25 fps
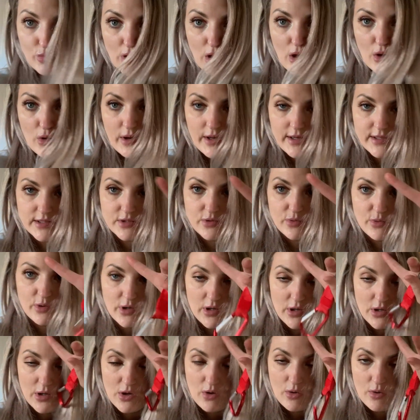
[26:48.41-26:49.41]
Okay, so we're
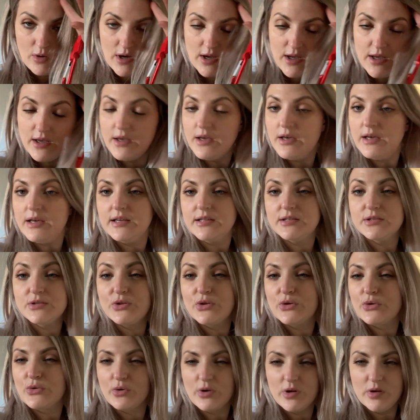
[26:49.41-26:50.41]
gonna go into
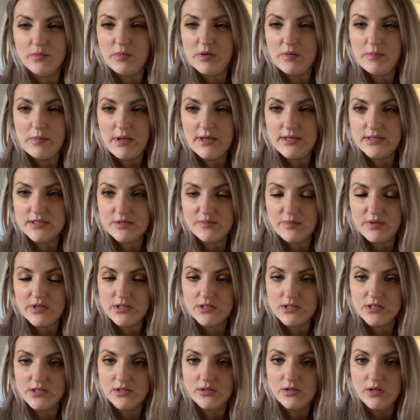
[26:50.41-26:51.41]
the creepy
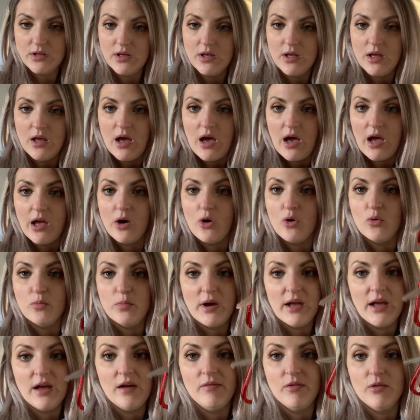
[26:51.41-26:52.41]
basement. I hope
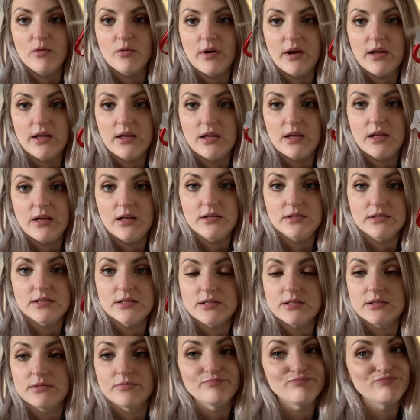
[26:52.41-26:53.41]
I have the right
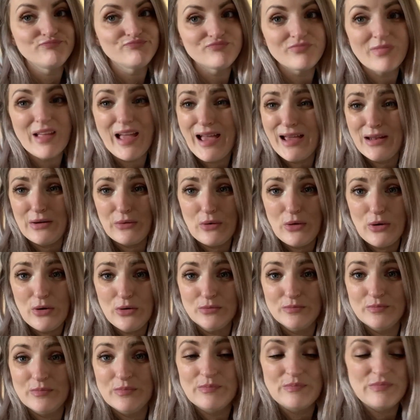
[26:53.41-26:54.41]
keys. I don't
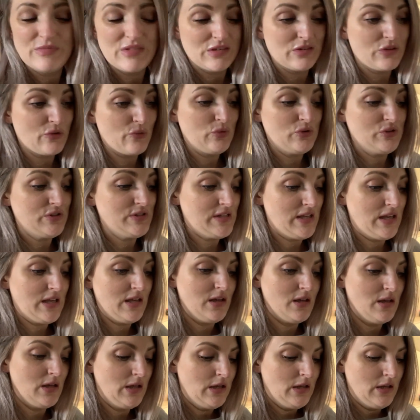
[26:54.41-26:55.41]
know, so we'll
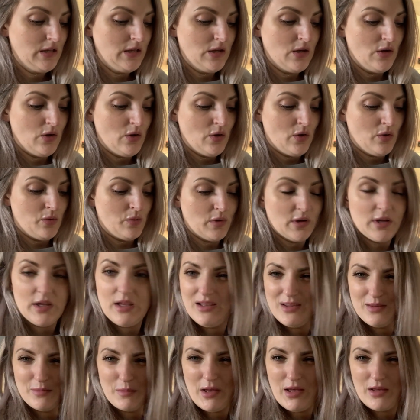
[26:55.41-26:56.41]
see what
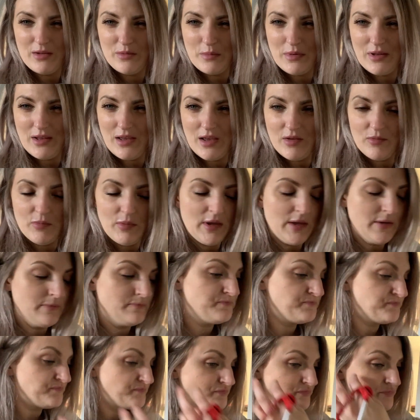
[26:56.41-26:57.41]
keys my husband gave me.
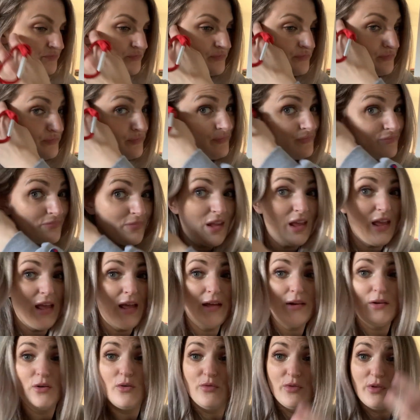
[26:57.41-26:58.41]

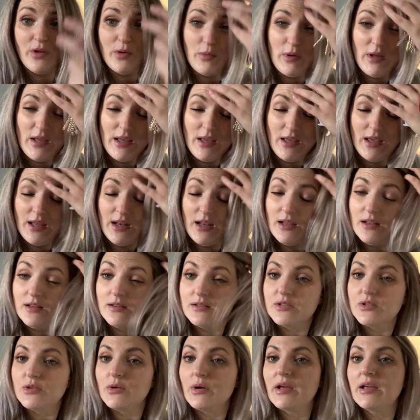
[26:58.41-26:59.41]
And hopefully we can get in
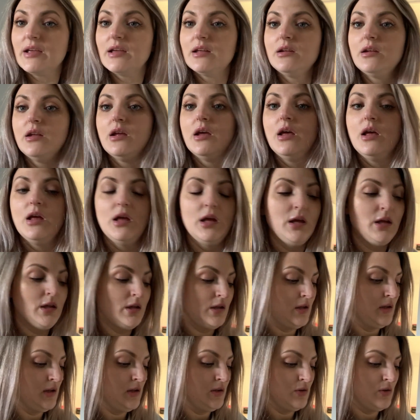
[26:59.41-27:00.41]
so I can
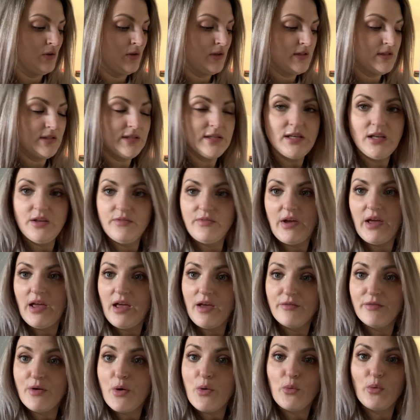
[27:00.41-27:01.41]
look and see if I
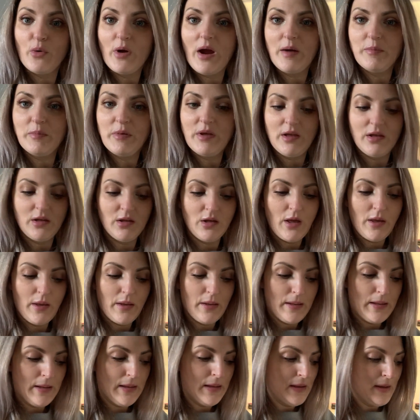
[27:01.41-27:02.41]
have wrapping
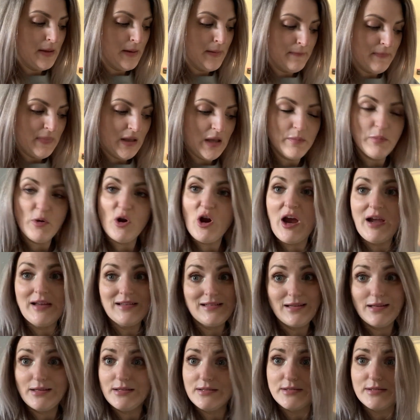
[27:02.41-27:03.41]
paper
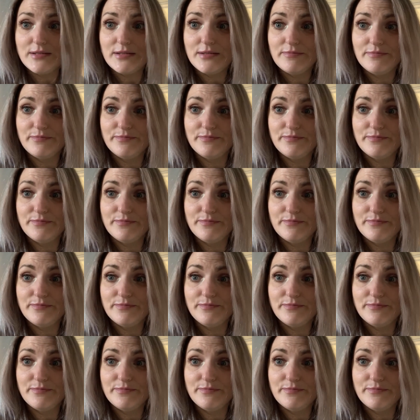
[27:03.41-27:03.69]
ideas.